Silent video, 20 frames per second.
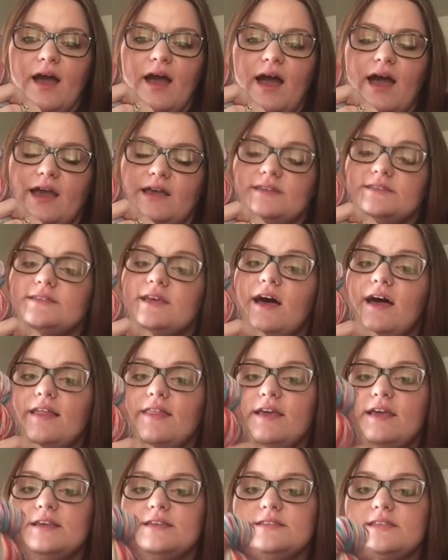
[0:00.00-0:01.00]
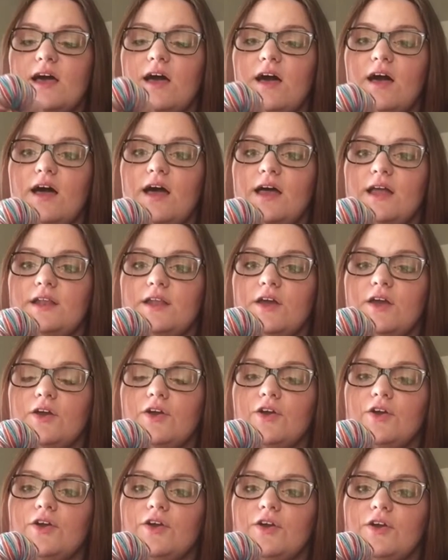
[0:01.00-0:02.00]
I saw this on
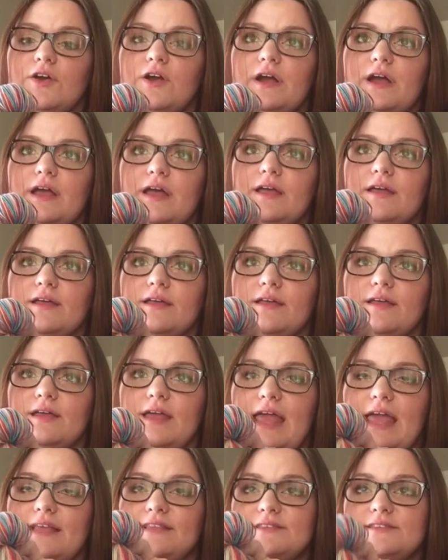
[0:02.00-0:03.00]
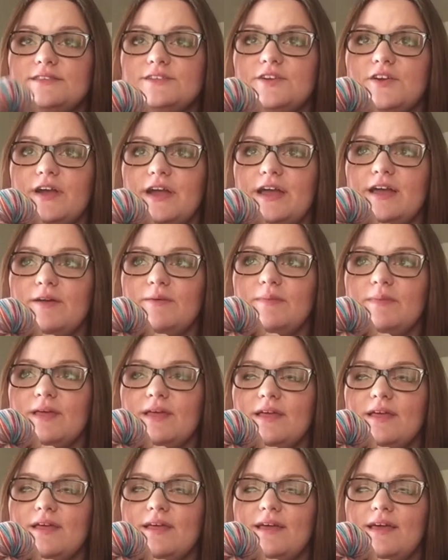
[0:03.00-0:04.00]
her Instagram,
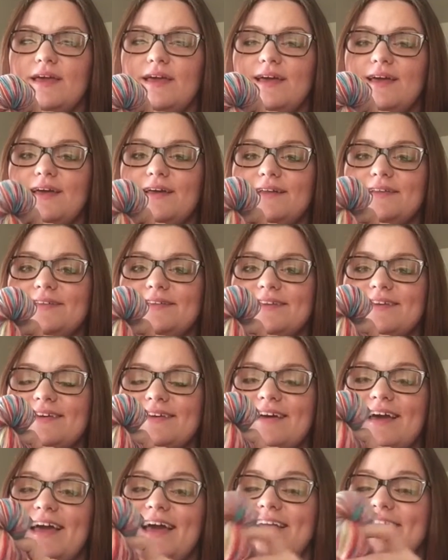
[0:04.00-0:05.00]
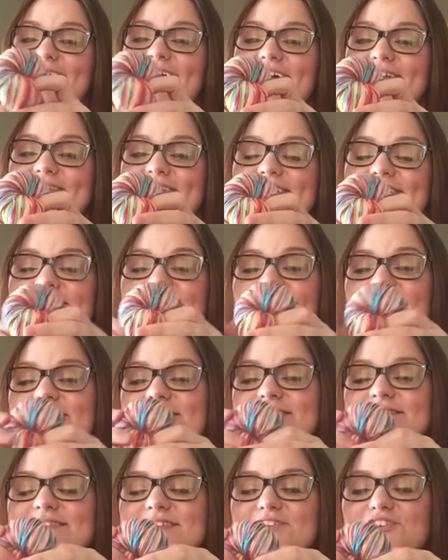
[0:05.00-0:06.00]
and I had to have it
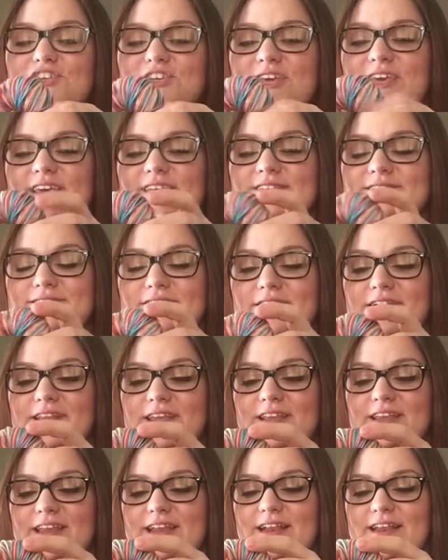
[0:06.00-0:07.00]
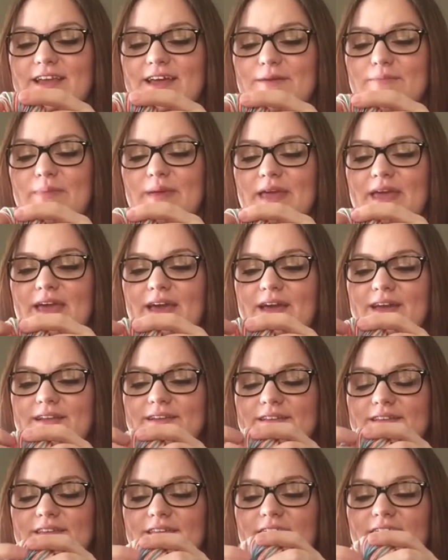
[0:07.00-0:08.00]
because she started to knit it up,
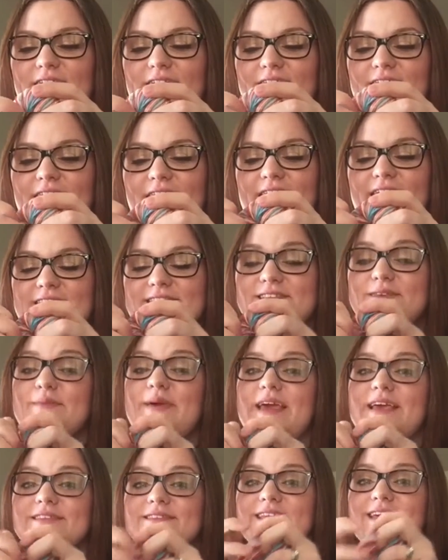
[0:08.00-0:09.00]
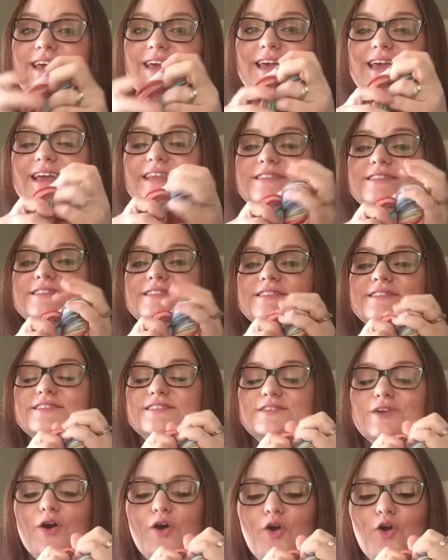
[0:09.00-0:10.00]
and it's amazing. It's
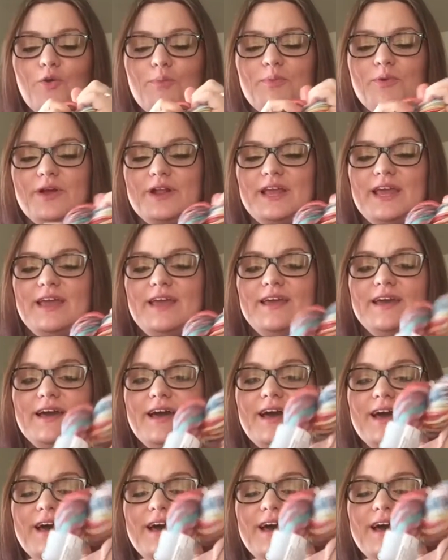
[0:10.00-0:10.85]
so pretty.